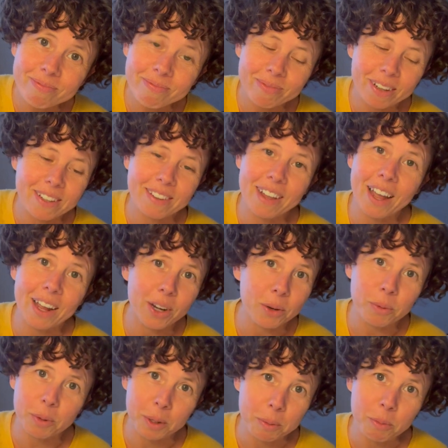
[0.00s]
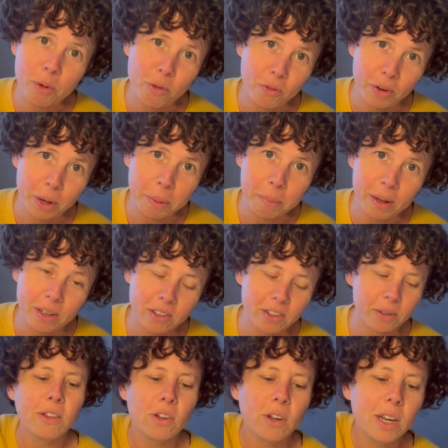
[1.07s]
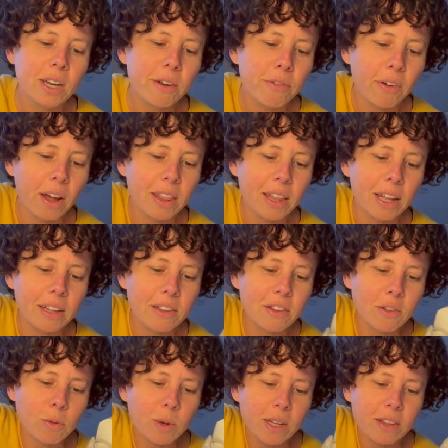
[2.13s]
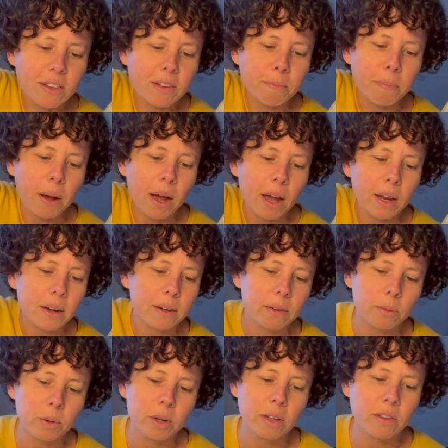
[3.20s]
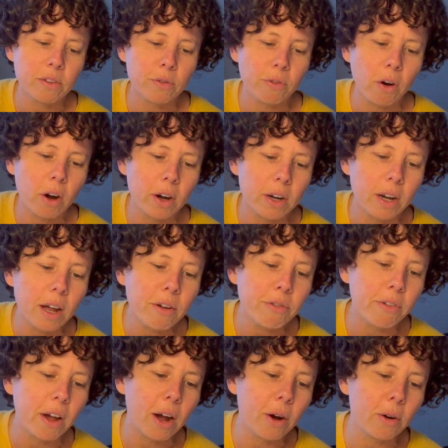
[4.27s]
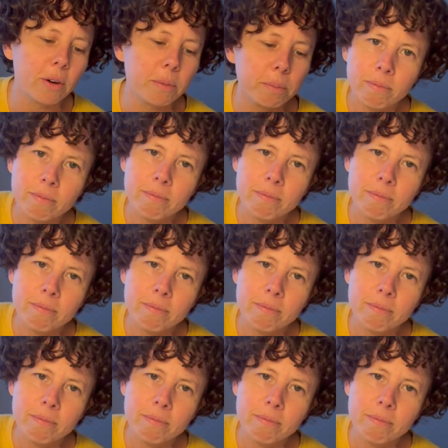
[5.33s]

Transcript: it's not going to really move very much. So you need to find that sweet spot where it's far enough out